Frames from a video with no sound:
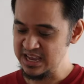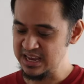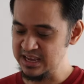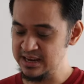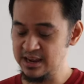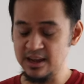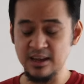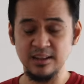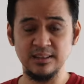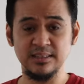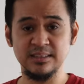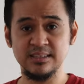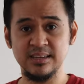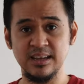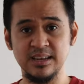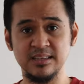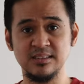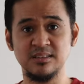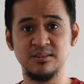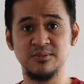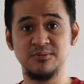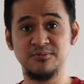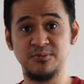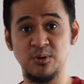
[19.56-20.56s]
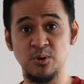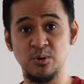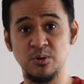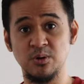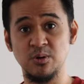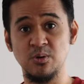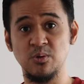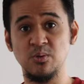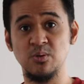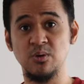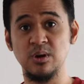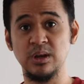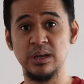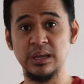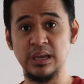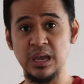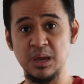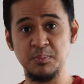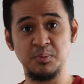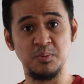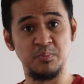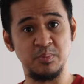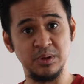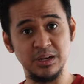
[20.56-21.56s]
And I'll test the photo
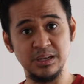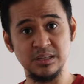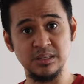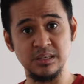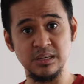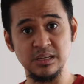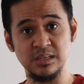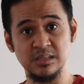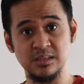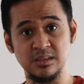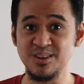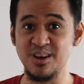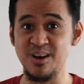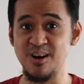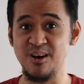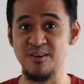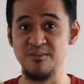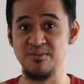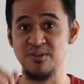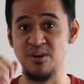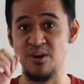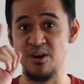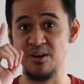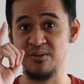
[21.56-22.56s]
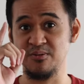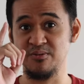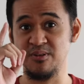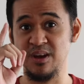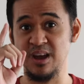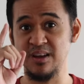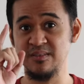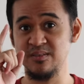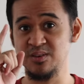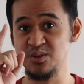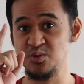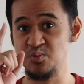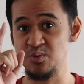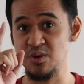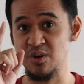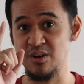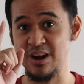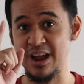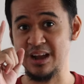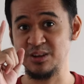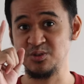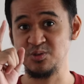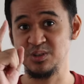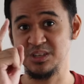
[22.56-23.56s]
capabilities of the R5 because we
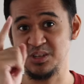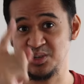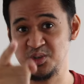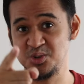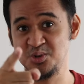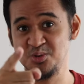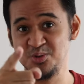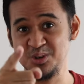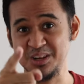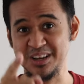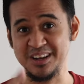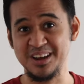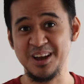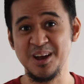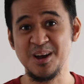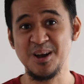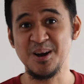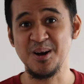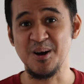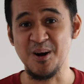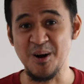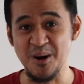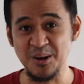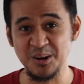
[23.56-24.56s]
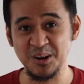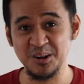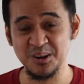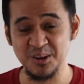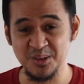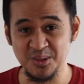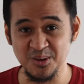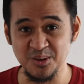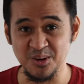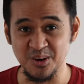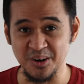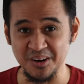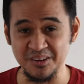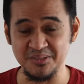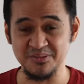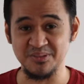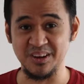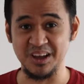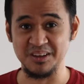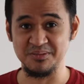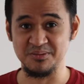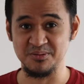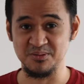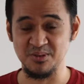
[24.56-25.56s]
are actually shooting on another
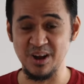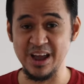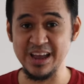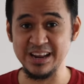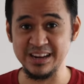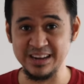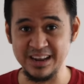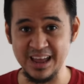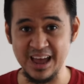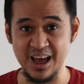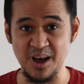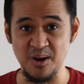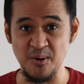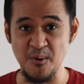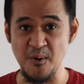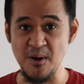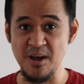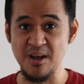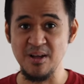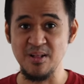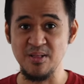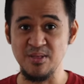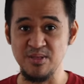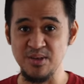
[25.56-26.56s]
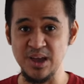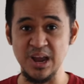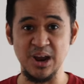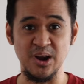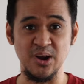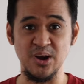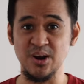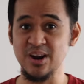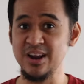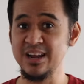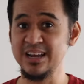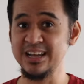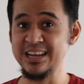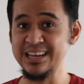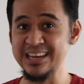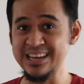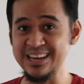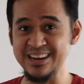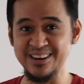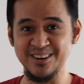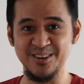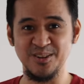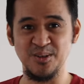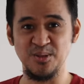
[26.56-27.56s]
R5 right now there
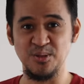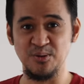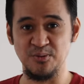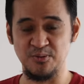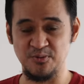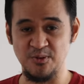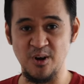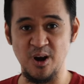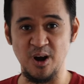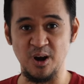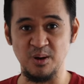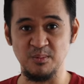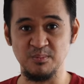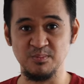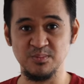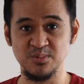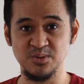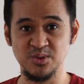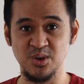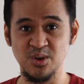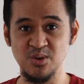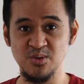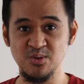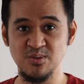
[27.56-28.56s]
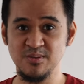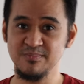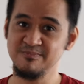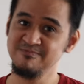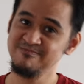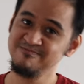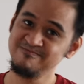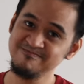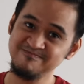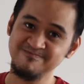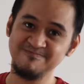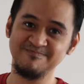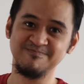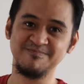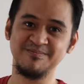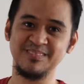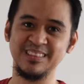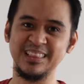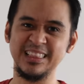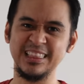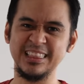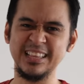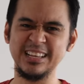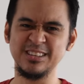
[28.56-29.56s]
in the farm. So,
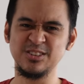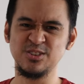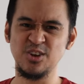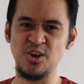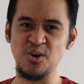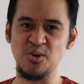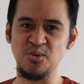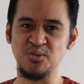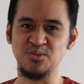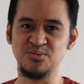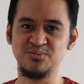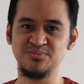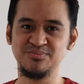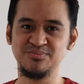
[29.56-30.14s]
let's go.